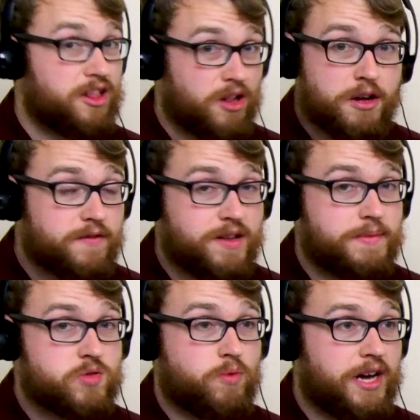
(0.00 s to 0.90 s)
a lot of
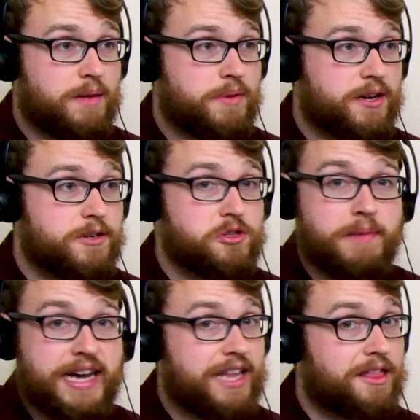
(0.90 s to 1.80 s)
them as well, because you
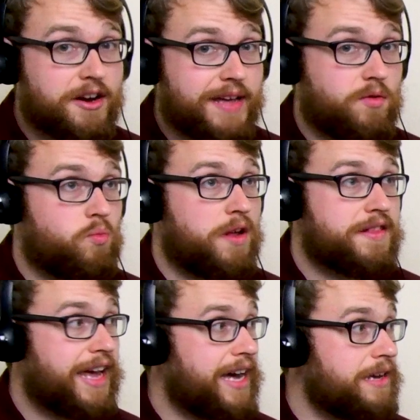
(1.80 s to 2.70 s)
might get lucky with
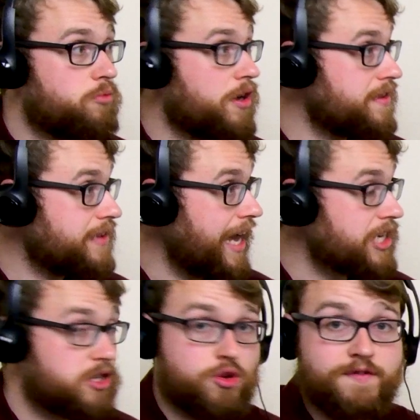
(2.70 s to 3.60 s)
one
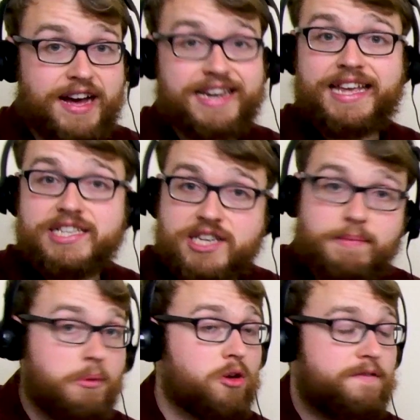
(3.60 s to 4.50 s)
text that you find
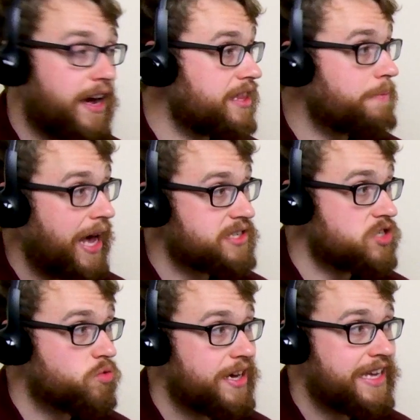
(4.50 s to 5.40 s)
easy. Maybe you find the
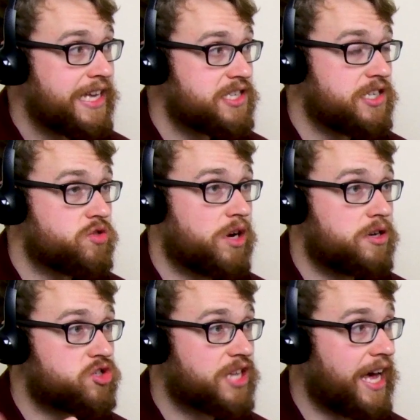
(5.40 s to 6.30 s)
passage quite easy to
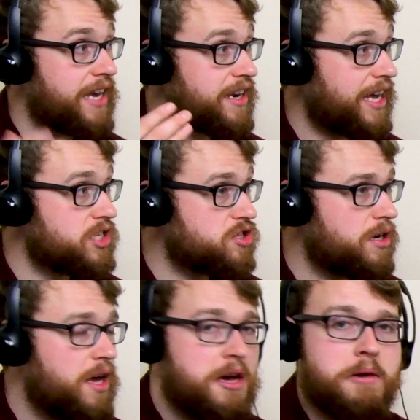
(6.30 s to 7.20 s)
understand and
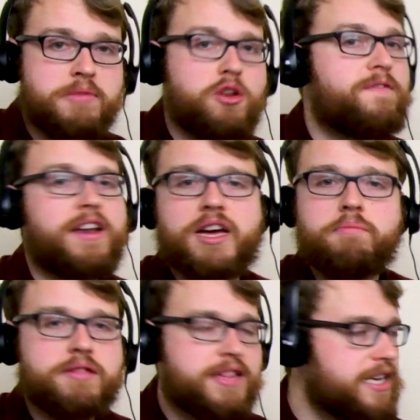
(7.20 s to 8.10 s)
answer. Then you find a
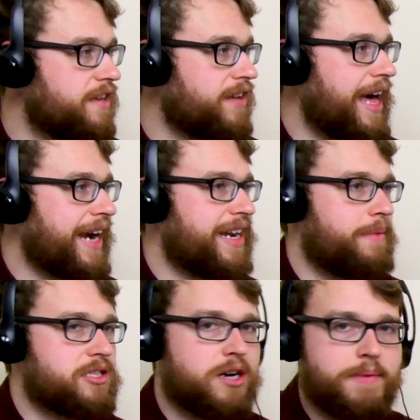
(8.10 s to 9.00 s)
completely different
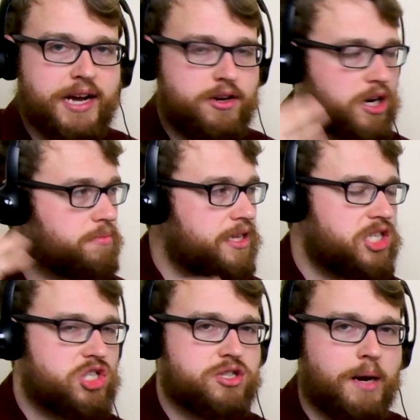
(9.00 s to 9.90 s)
academic topic and you're
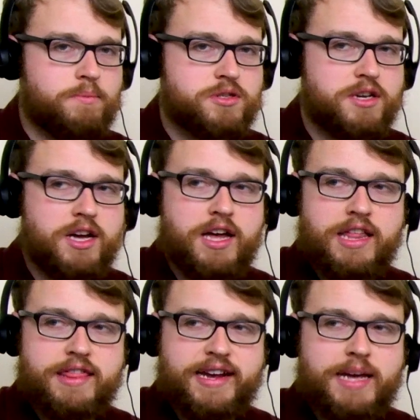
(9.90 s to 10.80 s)
completely stumped
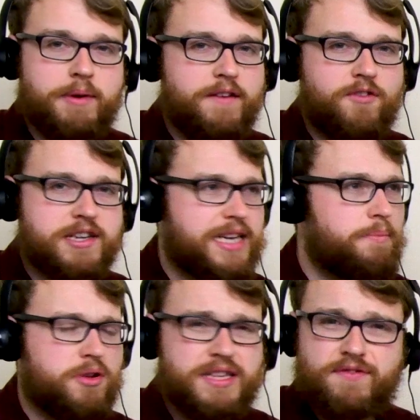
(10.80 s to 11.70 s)
thinking about, for
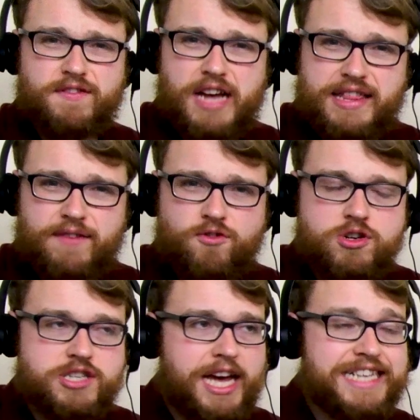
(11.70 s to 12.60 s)
example, a
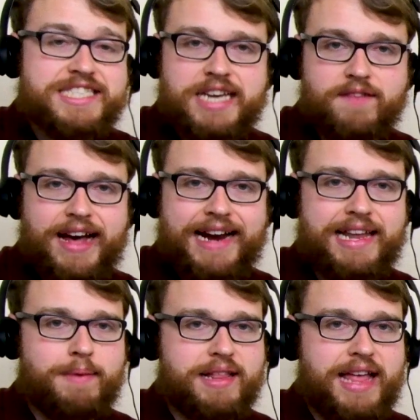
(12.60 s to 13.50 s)
different set of
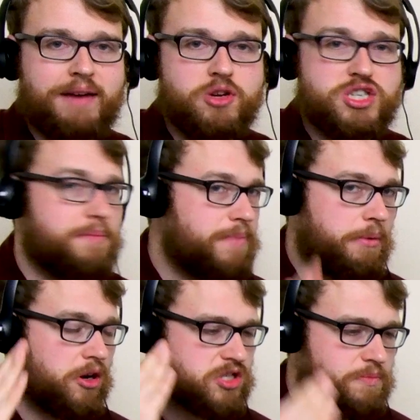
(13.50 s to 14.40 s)
academic language, and
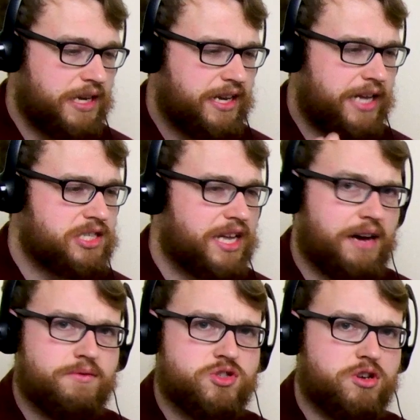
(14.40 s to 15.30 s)
maybe your speed gets
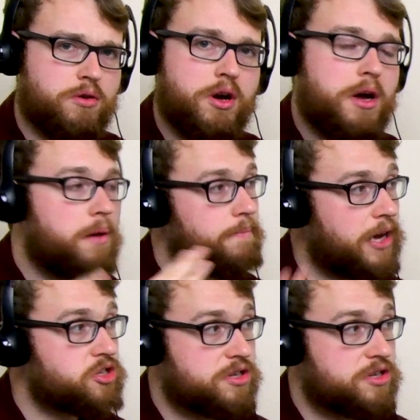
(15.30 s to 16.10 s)
down. So make